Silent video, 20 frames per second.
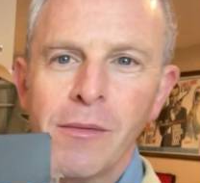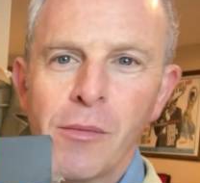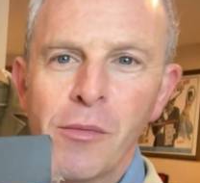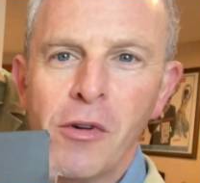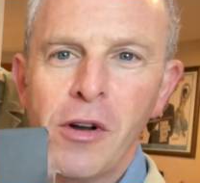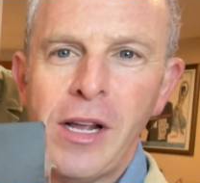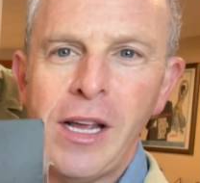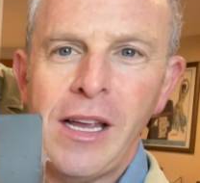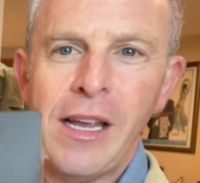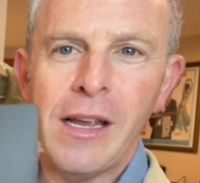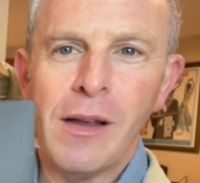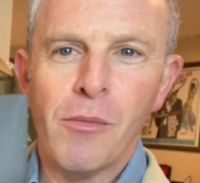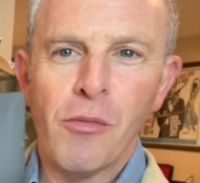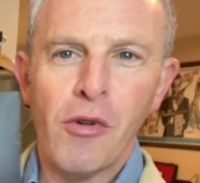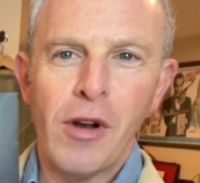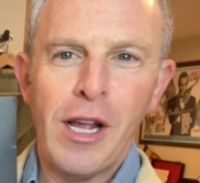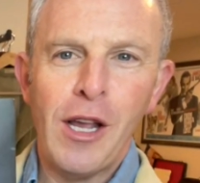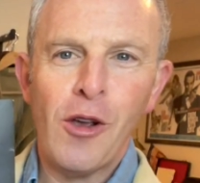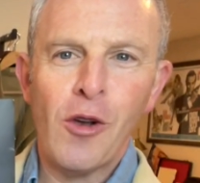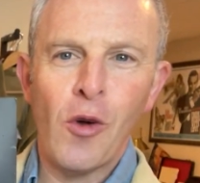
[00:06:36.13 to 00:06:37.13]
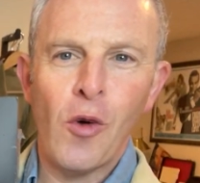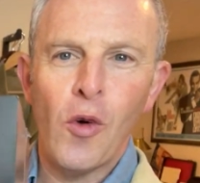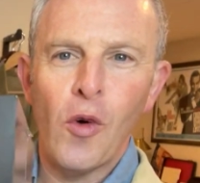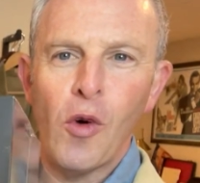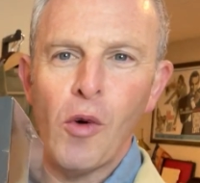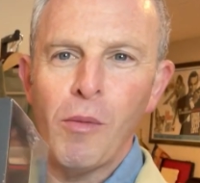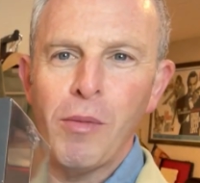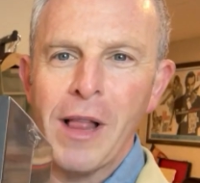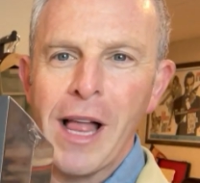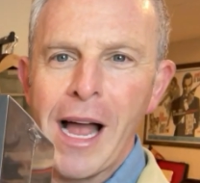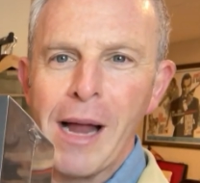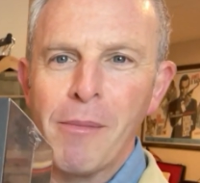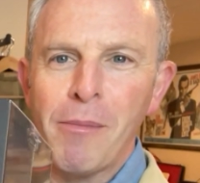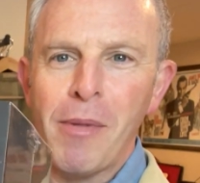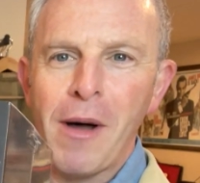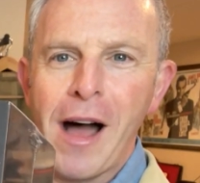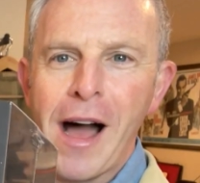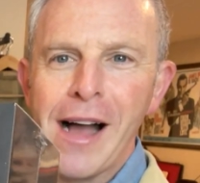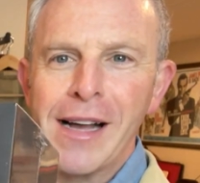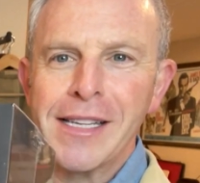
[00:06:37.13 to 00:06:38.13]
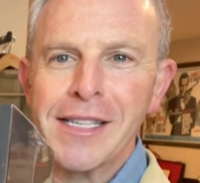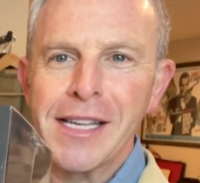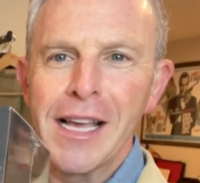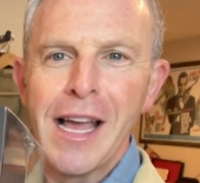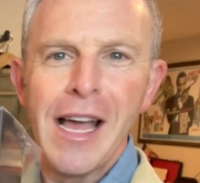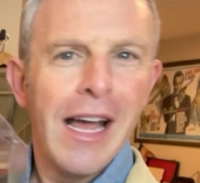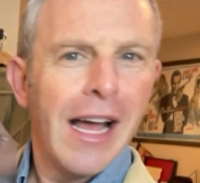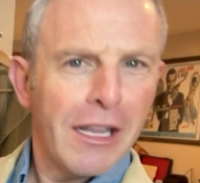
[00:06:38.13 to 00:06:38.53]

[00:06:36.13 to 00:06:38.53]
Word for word: Pretty cool black box.